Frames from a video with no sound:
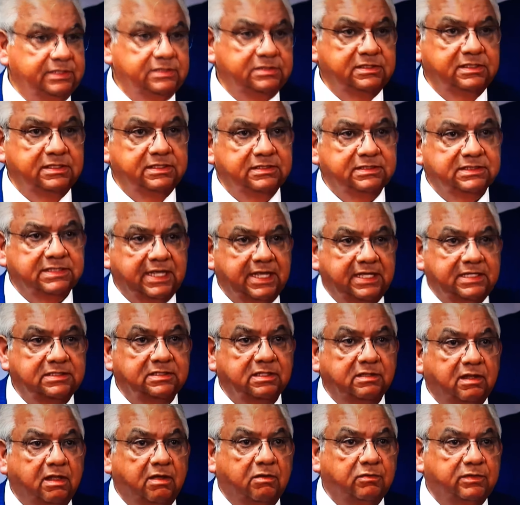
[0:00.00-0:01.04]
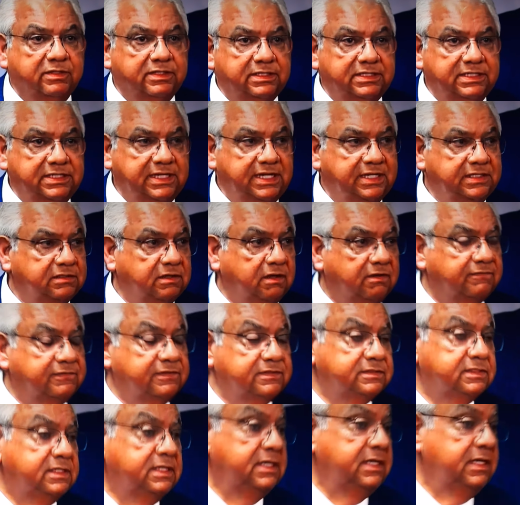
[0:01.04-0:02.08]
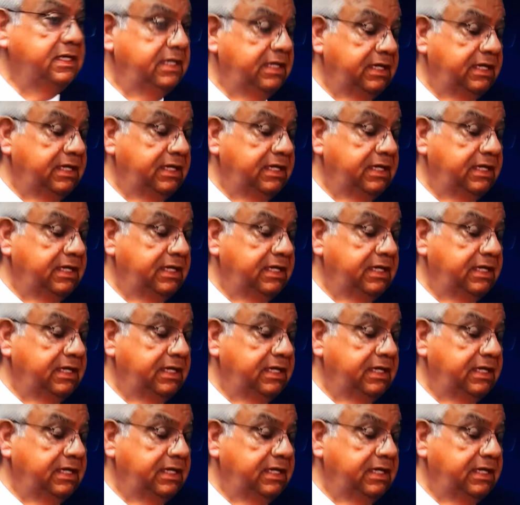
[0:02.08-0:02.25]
into this case along with the DA's office.